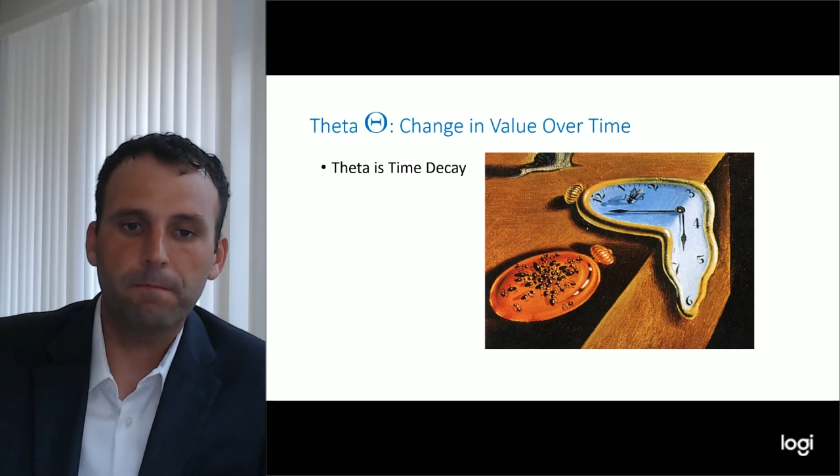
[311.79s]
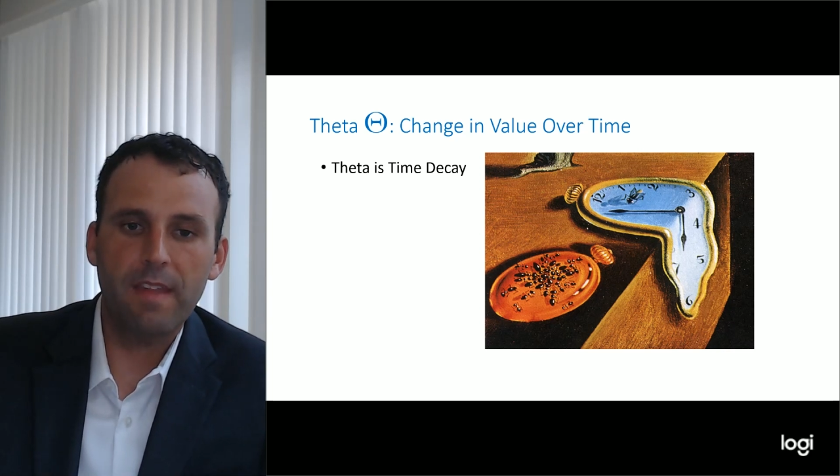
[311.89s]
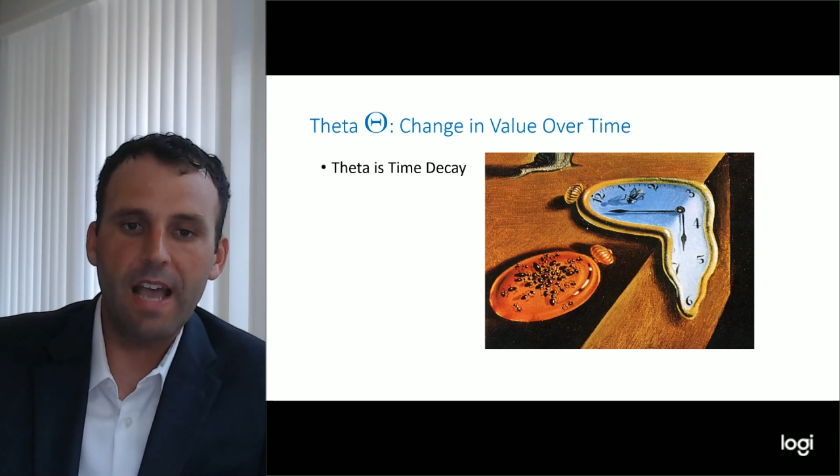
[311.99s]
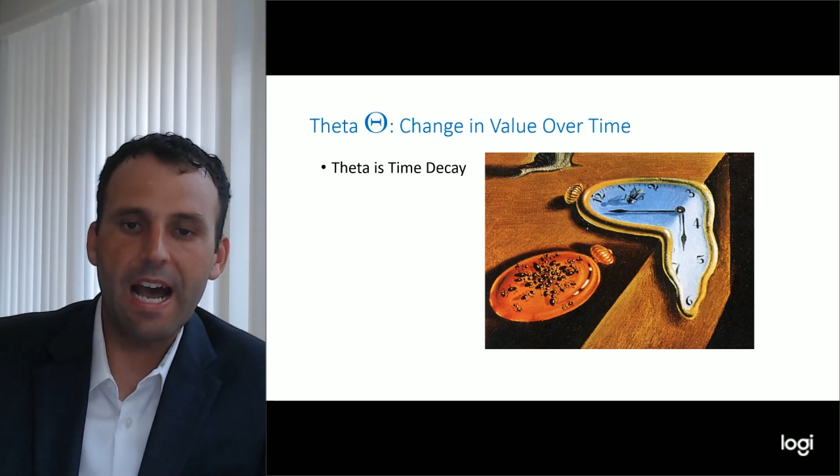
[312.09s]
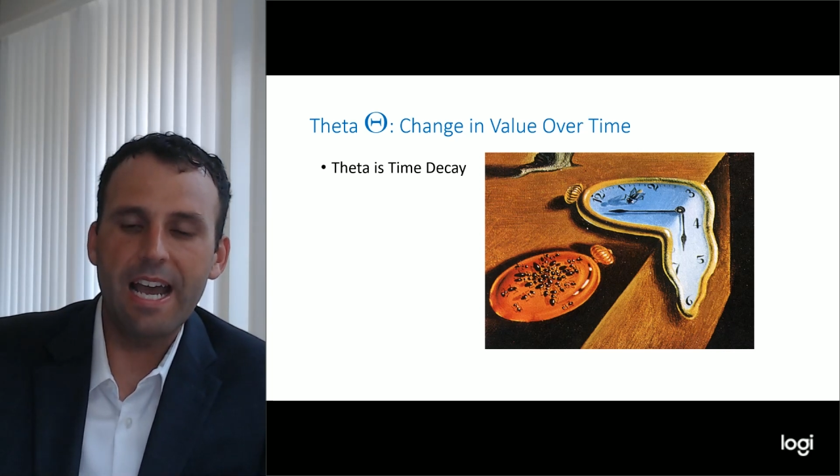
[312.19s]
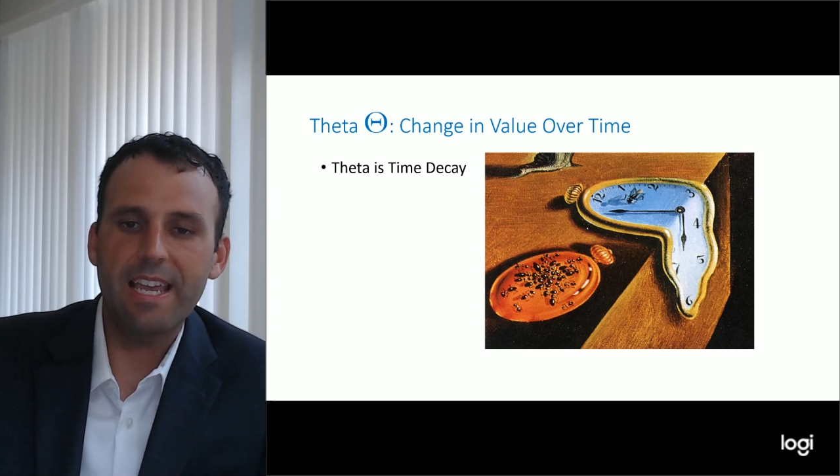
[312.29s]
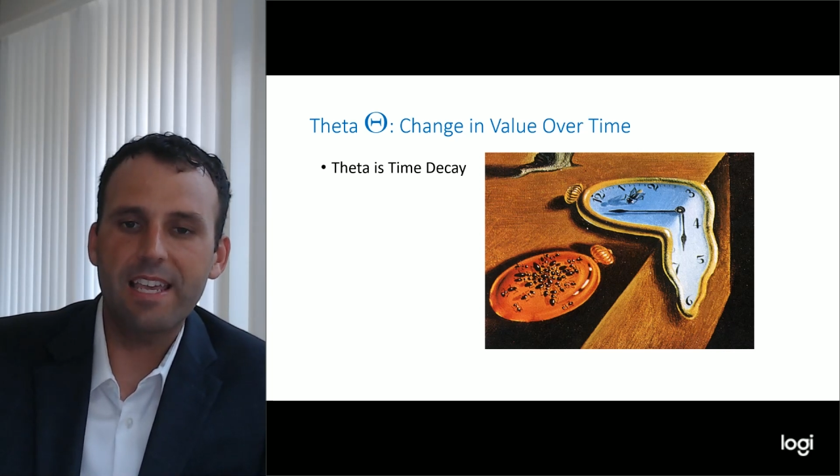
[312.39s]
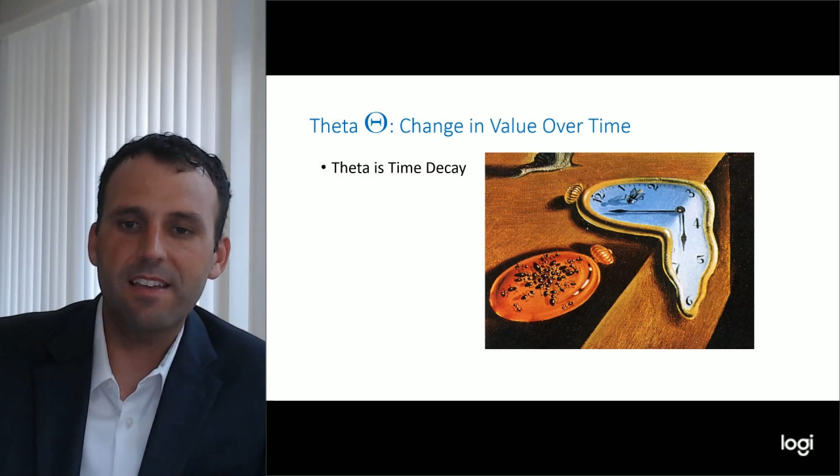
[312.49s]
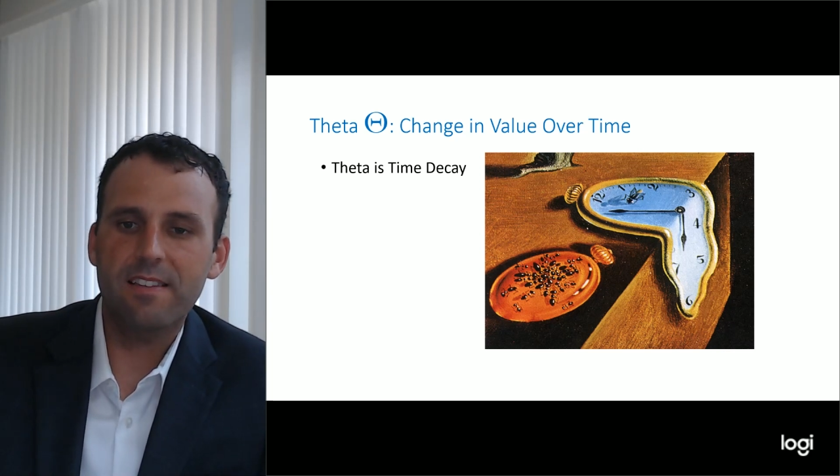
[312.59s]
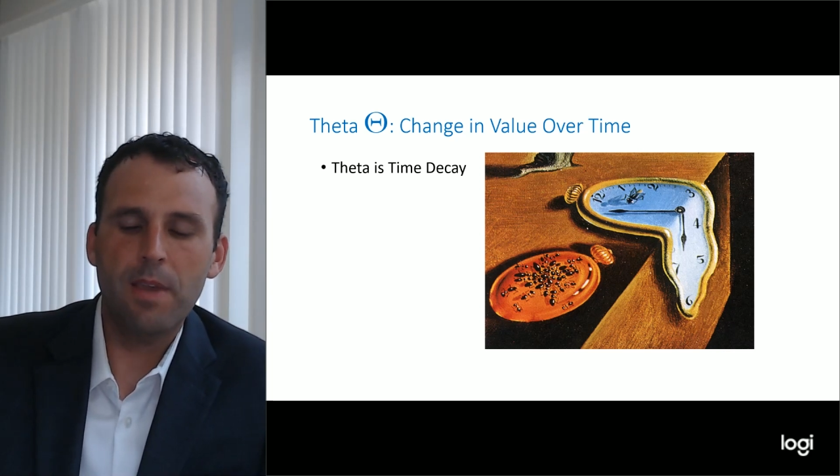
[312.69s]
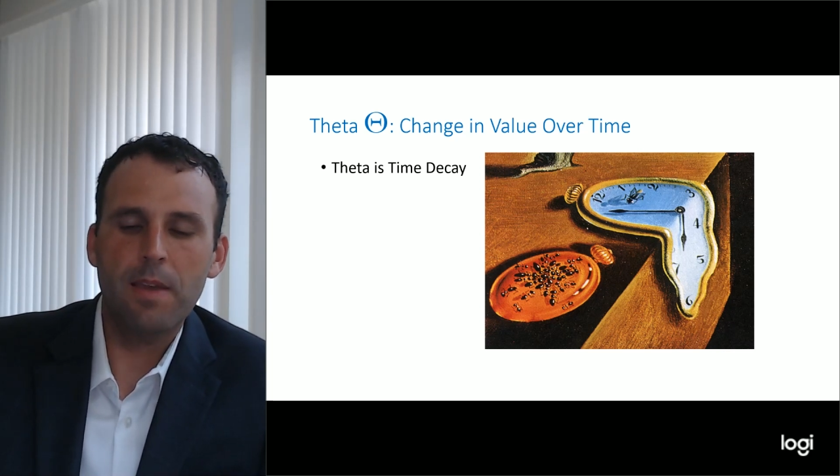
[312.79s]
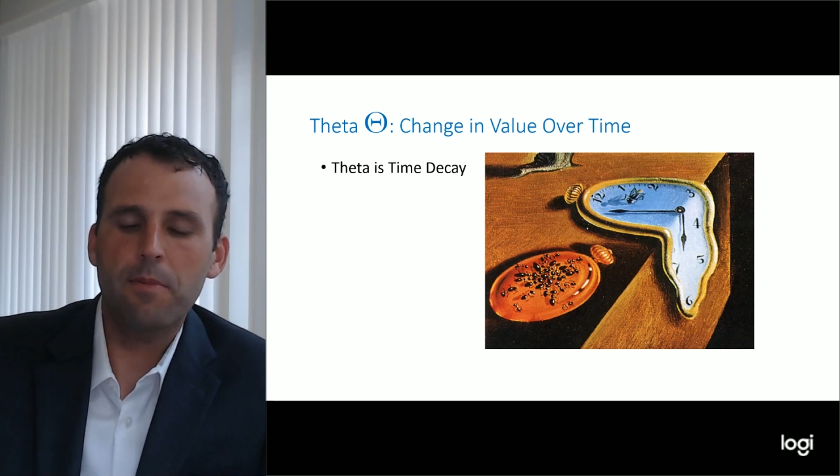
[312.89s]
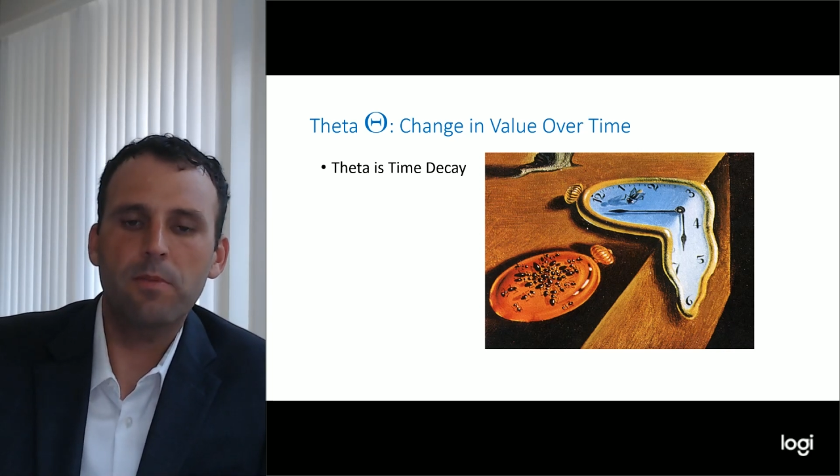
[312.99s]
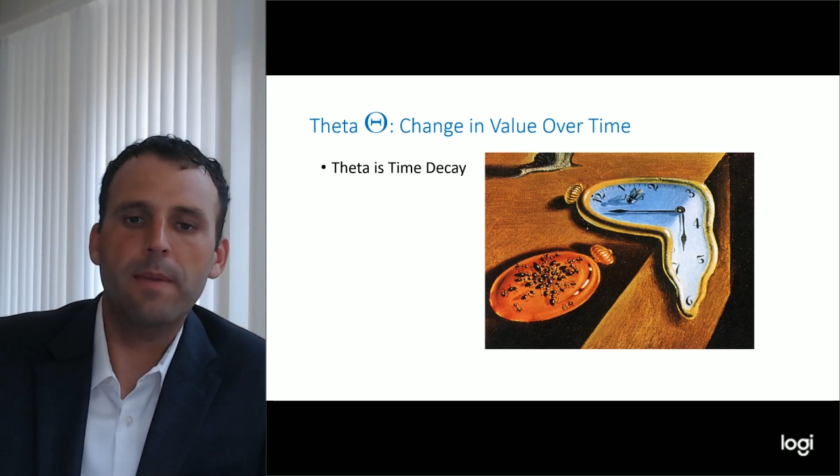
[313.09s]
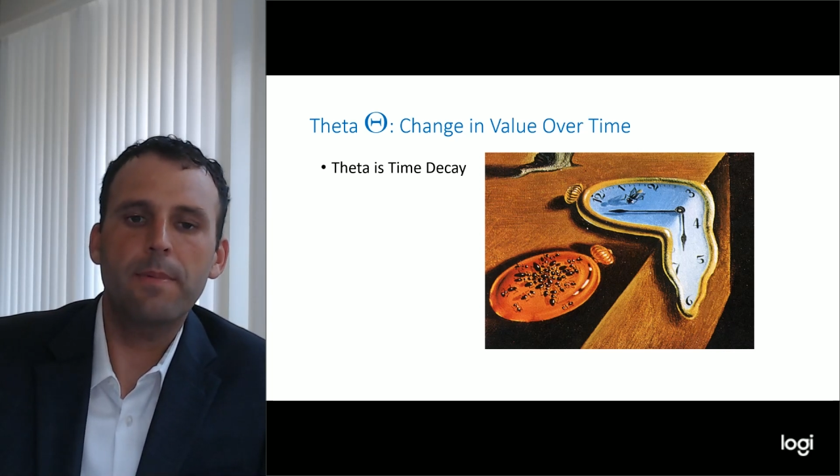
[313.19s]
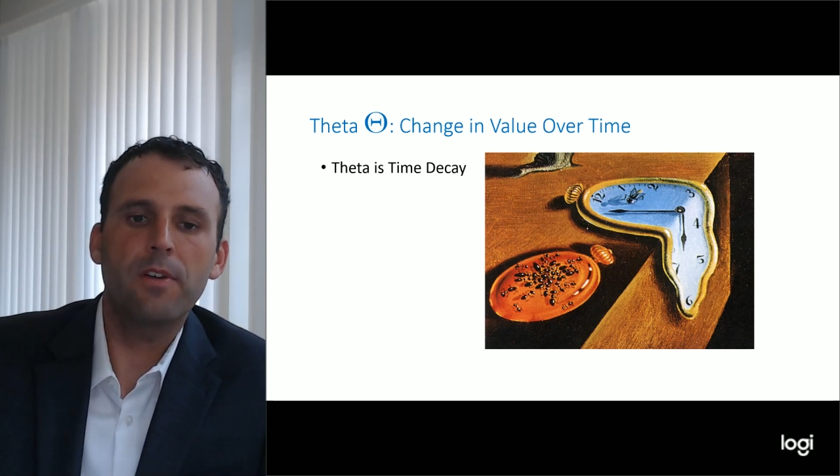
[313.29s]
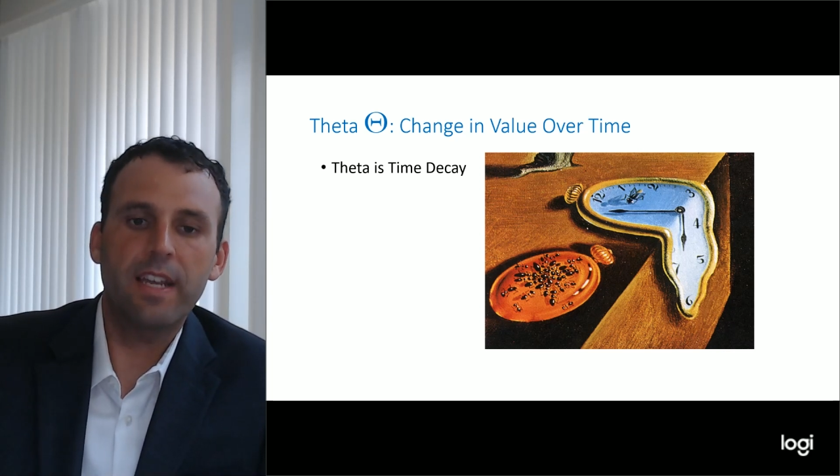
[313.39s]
it may be only at